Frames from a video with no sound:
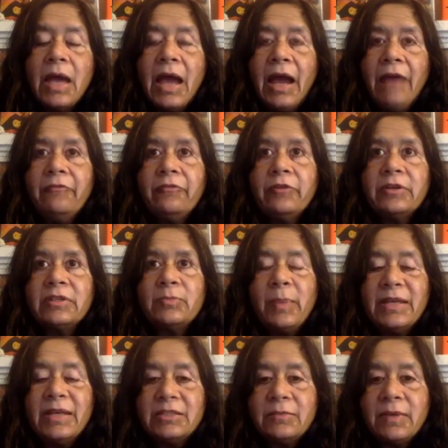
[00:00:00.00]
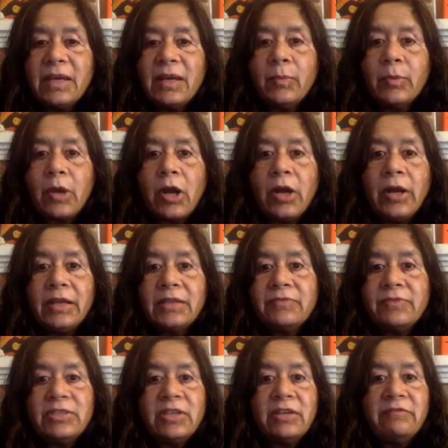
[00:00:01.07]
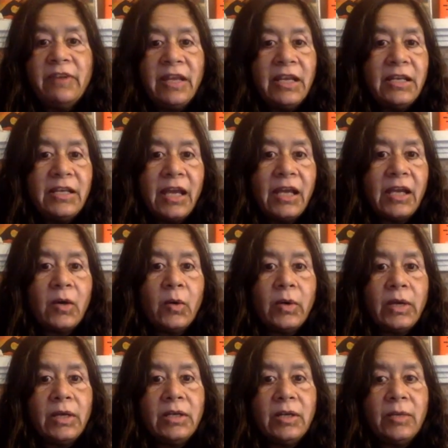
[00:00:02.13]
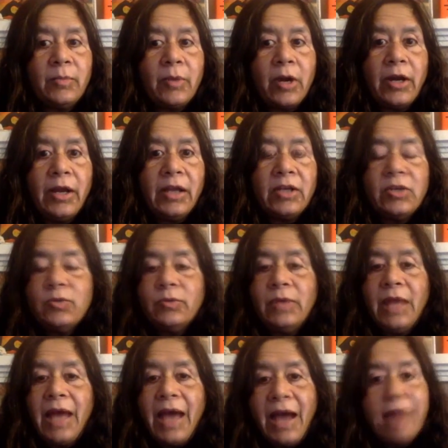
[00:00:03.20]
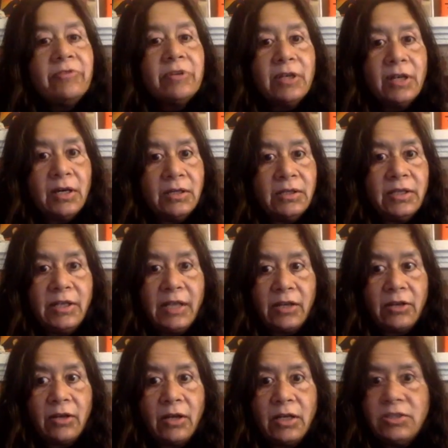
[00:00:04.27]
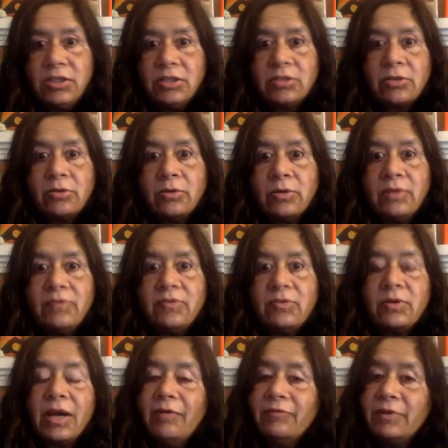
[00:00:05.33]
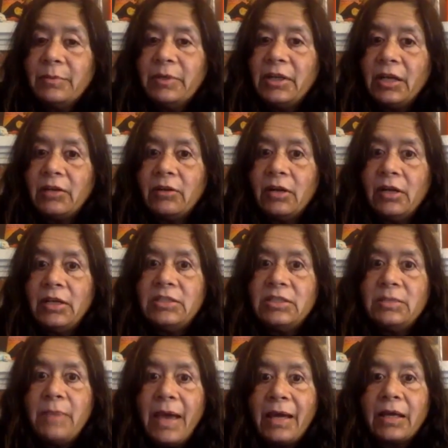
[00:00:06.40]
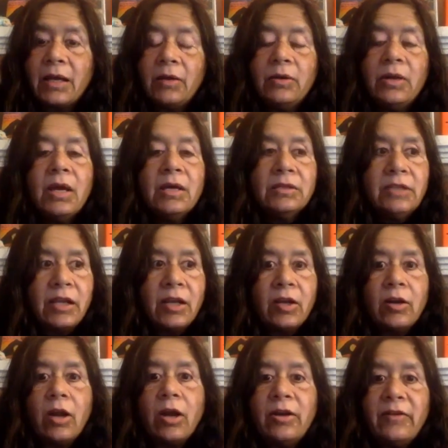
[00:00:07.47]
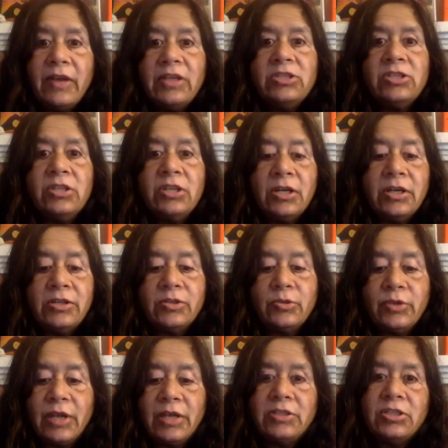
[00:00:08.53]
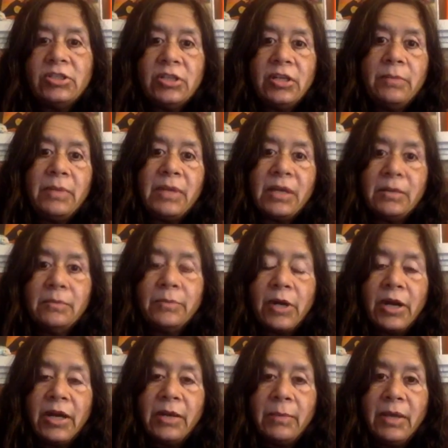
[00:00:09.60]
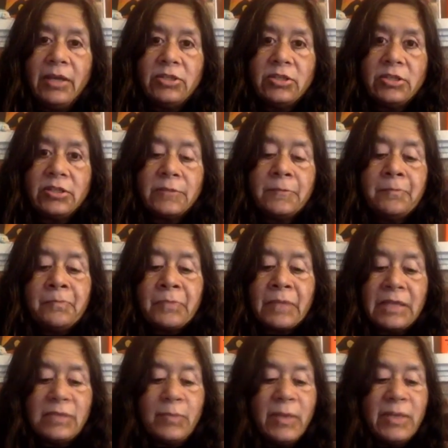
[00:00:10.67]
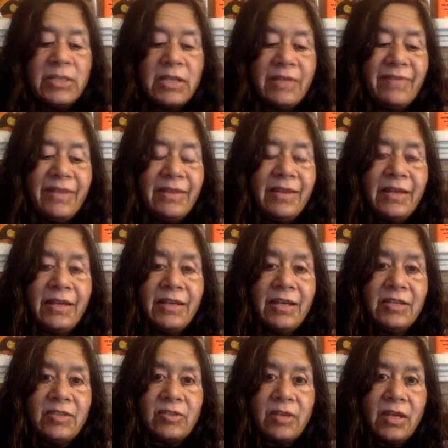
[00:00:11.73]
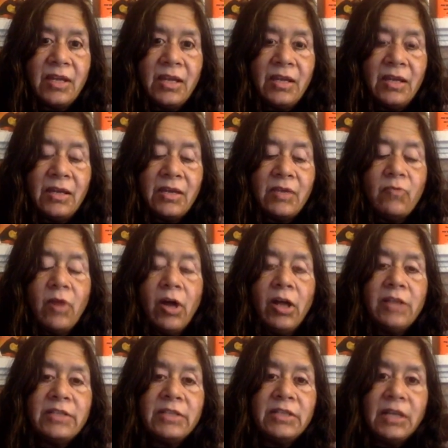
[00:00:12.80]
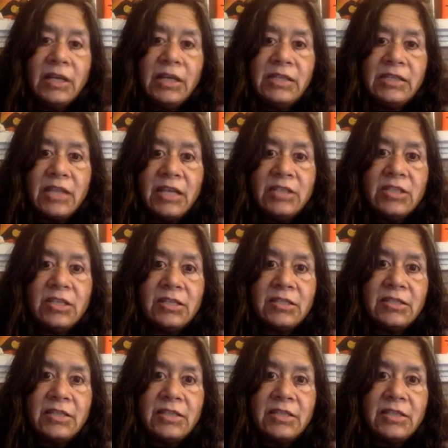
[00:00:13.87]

And for specific products which are very tech oriented product, you will have to learn the technology. So if you come from a technology background, there are a lot of engineers who transition and become product managers, especially when the industry evolves in early stages.